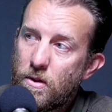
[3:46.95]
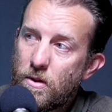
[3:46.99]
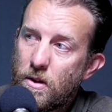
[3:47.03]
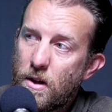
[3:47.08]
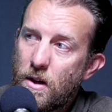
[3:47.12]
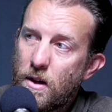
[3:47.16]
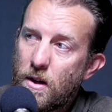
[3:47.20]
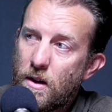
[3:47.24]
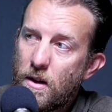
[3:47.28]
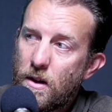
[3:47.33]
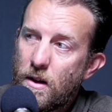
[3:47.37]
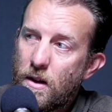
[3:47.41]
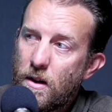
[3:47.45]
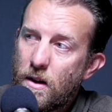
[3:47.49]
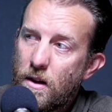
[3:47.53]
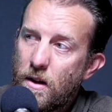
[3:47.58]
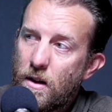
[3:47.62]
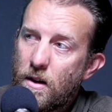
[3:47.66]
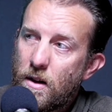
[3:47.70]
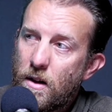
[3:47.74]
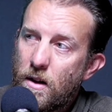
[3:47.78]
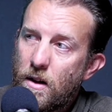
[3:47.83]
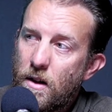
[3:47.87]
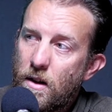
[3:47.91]
Right.
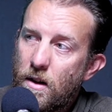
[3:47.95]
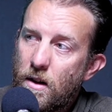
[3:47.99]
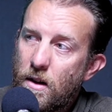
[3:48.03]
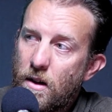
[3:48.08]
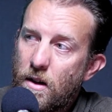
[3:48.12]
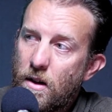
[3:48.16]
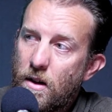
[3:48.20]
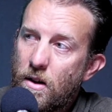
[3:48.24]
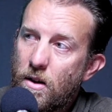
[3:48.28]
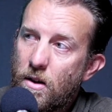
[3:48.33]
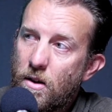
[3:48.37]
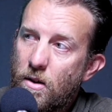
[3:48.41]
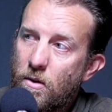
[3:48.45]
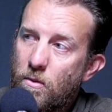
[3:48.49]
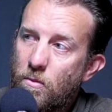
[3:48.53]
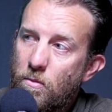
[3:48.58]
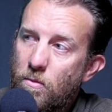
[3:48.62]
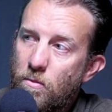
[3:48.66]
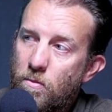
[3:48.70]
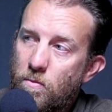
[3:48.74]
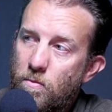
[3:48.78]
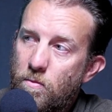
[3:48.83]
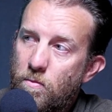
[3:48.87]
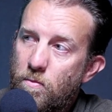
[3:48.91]
Yeah, the
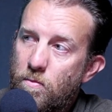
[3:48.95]
acronym.